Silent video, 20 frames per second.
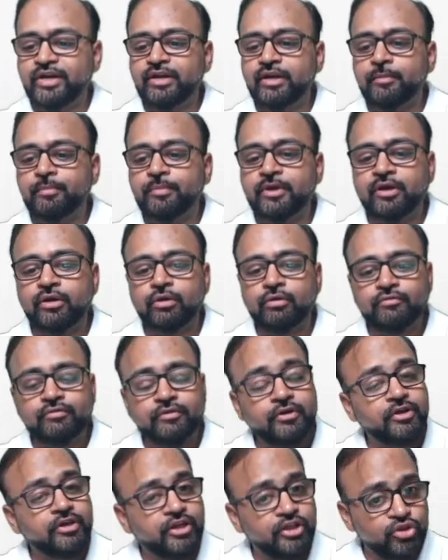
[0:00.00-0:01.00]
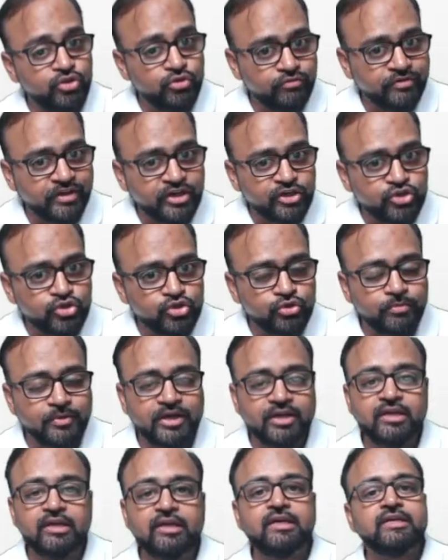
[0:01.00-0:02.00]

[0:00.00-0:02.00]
typical of a craniopharyngioma.